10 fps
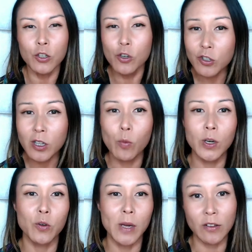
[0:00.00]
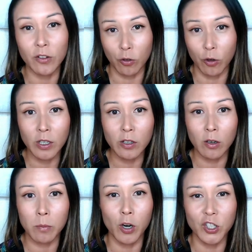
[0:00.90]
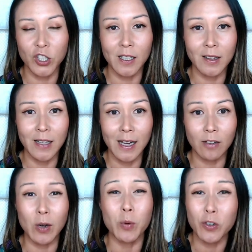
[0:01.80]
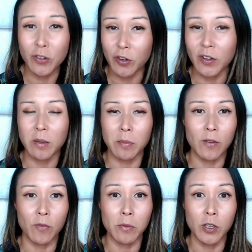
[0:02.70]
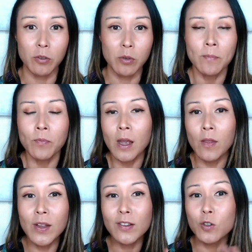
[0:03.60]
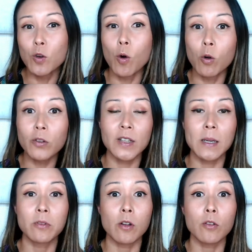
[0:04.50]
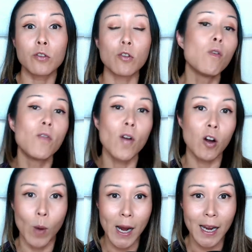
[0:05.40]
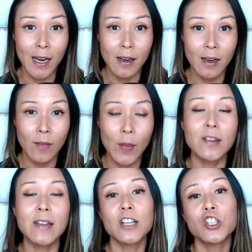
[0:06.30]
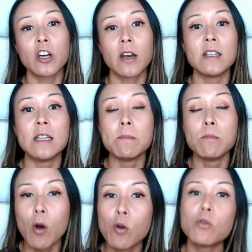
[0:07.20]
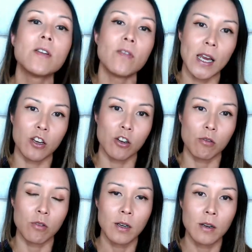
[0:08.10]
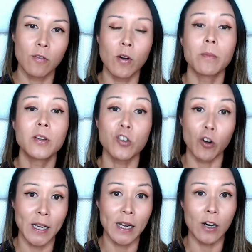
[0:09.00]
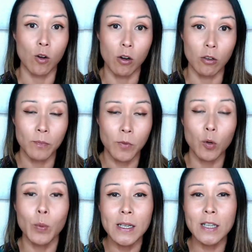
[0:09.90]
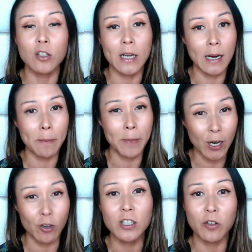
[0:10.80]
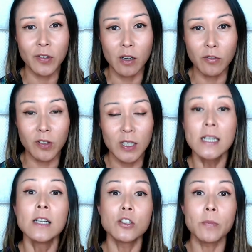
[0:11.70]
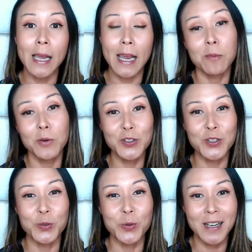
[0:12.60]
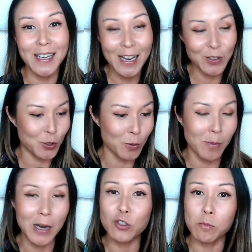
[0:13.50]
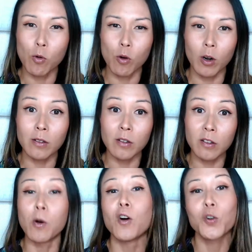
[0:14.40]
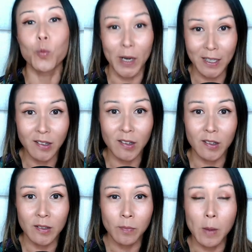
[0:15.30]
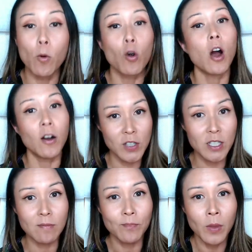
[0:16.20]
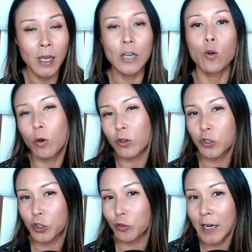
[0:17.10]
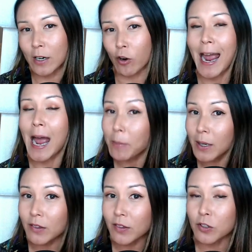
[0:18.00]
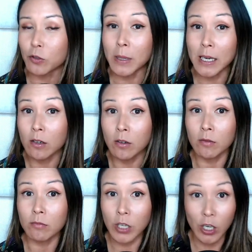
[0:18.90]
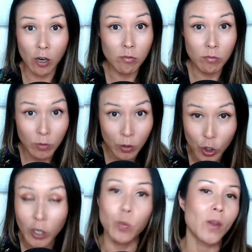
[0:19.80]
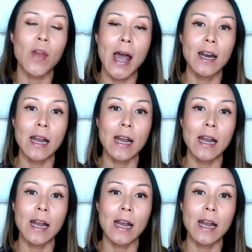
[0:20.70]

usually when you get started on a project like that, right, when you're starting something from new, this goal seems so far away that it's actually going to demotivate you from starting at all. So we need to kind of parent ourselves to be able to get to much more smaller wins more often in order to train our habits to be you know, good with that